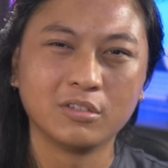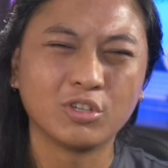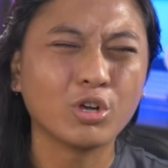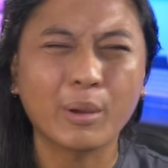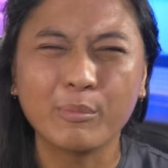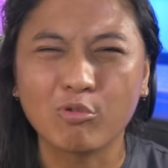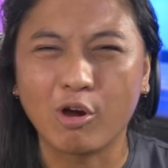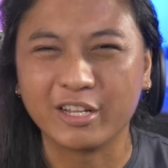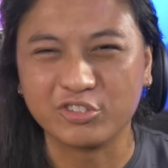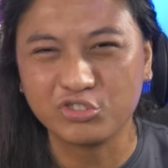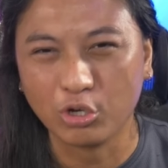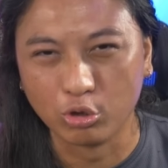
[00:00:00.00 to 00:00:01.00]
Don't get me wrong,
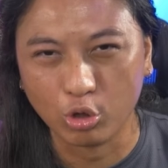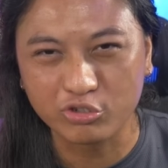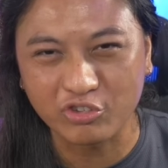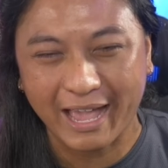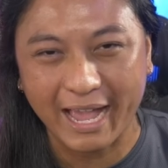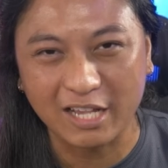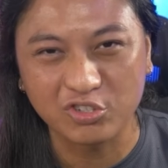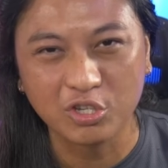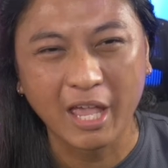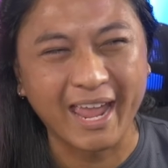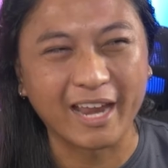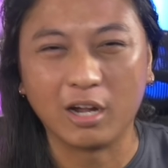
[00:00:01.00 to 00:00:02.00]
it still looks ass,
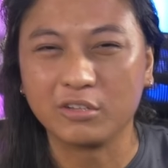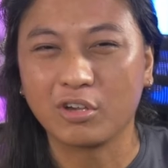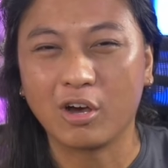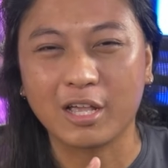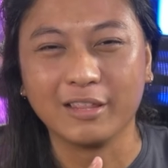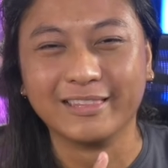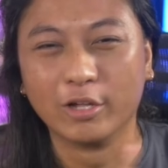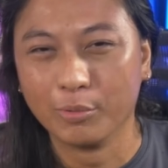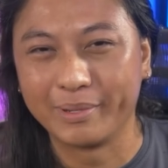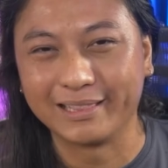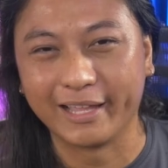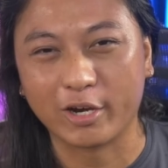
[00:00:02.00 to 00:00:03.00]
and I'll talk a little
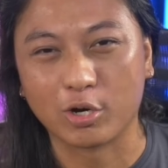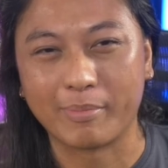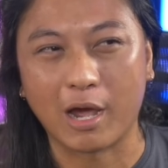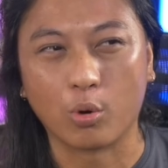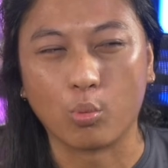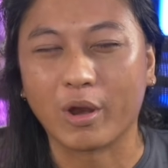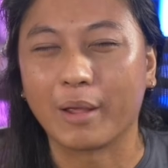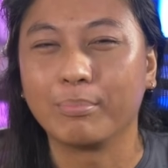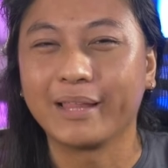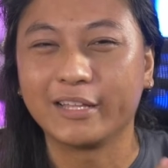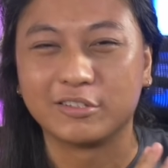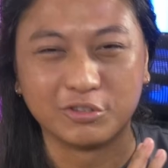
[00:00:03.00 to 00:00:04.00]
bit later about what I
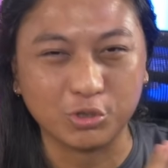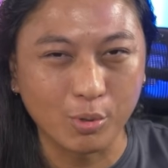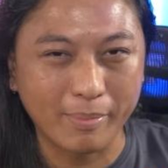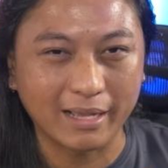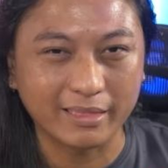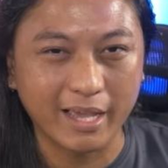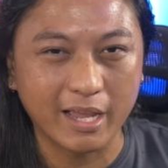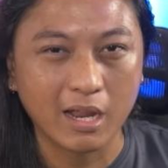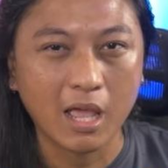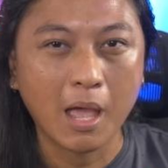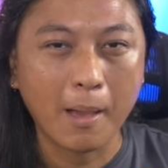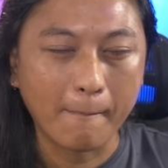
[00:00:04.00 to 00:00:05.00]
plan to do about that,
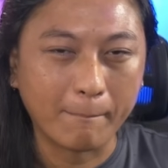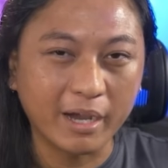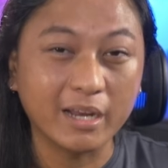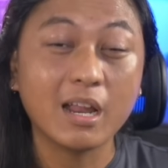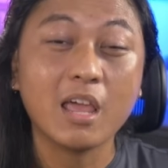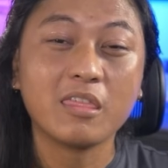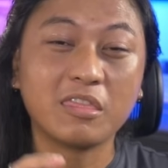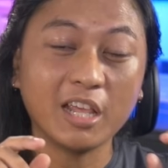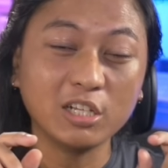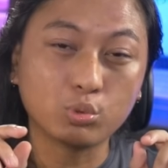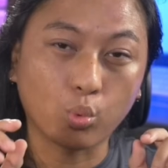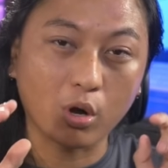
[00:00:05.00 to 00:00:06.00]
but
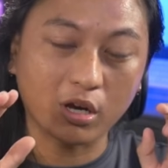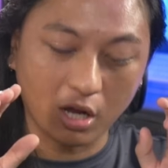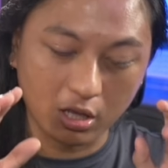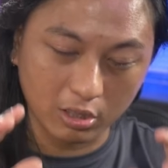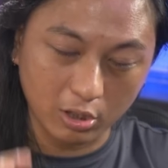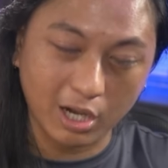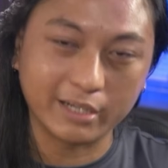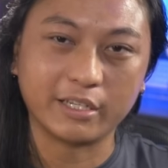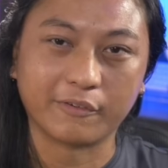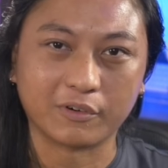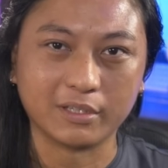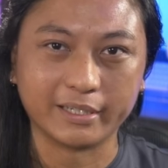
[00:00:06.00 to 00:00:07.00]
things work a lot
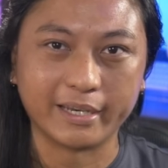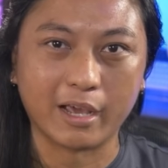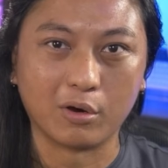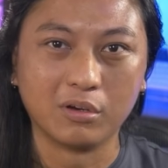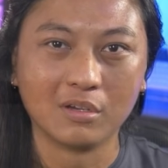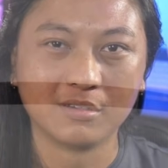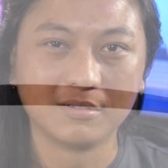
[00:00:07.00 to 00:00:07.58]
differently now.